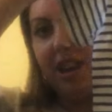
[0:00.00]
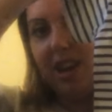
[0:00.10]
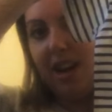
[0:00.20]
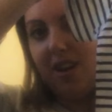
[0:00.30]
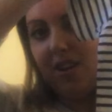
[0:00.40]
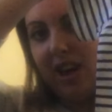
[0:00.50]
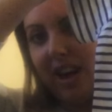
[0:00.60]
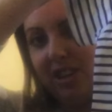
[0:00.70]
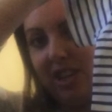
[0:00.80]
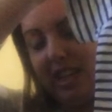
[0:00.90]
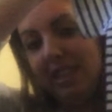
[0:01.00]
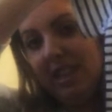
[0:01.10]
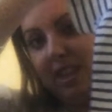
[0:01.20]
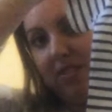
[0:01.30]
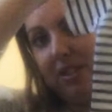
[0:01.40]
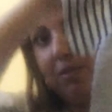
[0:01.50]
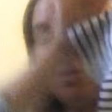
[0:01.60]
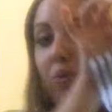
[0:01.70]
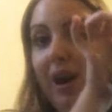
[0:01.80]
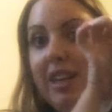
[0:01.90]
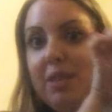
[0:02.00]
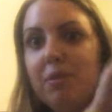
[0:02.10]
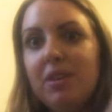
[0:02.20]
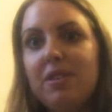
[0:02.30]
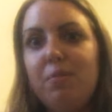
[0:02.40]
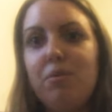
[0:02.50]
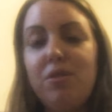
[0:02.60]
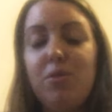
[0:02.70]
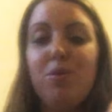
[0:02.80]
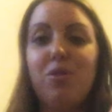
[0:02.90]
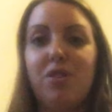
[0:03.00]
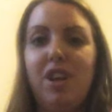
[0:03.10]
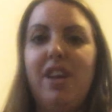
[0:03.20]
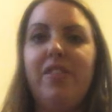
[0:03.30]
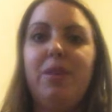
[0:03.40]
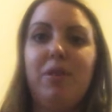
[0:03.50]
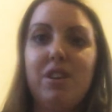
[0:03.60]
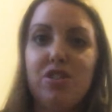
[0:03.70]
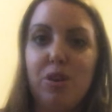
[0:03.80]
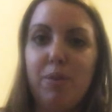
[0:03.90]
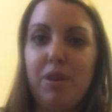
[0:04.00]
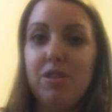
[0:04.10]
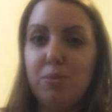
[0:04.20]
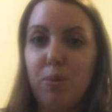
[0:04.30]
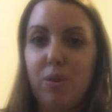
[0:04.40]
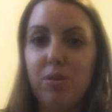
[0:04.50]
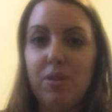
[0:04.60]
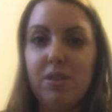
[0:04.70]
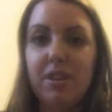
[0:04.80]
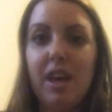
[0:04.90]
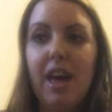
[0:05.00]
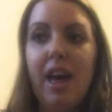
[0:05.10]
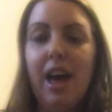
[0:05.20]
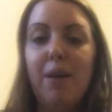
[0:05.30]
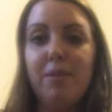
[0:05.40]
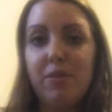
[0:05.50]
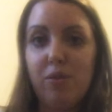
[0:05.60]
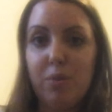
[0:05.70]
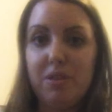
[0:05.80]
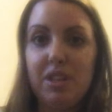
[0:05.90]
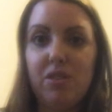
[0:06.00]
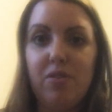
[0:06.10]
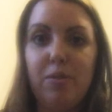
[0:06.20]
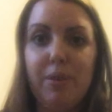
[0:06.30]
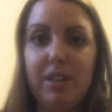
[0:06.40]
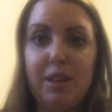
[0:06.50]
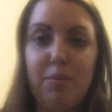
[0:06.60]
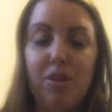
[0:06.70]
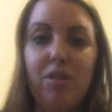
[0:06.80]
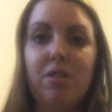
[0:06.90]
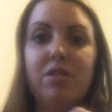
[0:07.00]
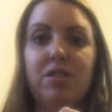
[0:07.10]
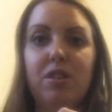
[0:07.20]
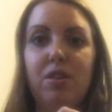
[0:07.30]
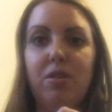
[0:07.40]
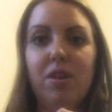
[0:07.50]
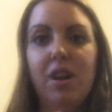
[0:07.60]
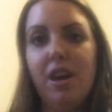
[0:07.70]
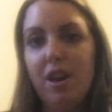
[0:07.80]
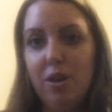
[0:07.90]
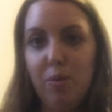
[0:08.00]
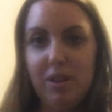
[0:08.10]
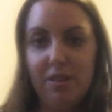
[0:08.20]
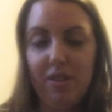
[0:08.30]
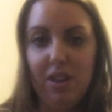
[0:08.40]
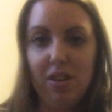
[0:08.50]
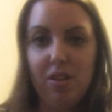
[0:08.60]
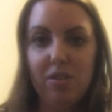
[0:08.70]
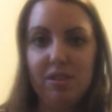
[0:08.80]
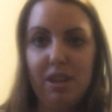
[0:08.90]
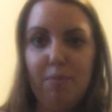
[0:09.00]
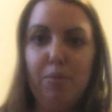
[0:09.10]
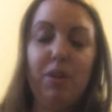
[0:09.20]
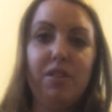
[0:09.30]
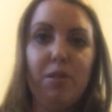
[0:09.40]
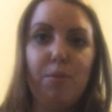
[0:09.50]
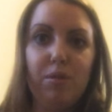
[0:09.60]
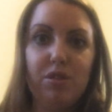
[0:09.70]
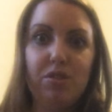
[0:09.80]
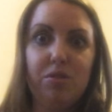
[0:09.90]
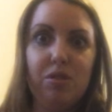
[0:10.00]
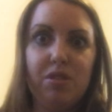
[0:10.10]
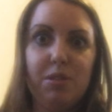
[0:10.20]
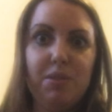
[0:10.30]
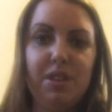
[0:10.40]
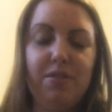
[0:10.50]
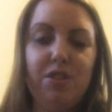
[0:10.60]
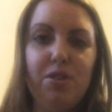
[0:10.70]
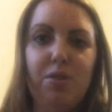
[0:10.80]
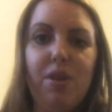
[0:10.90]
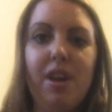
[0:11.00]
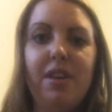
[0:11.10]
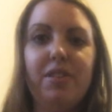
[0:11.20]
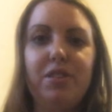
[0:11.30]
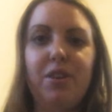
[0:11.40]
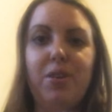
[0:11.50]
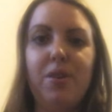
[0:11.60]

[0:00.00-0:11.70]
Now, I actually accidentally got this twice because I put an order online, then I went in shopping because Bonds, there's 40% off at Big W. So went in there and got some, and went to the Bonds store and got some stuff too. So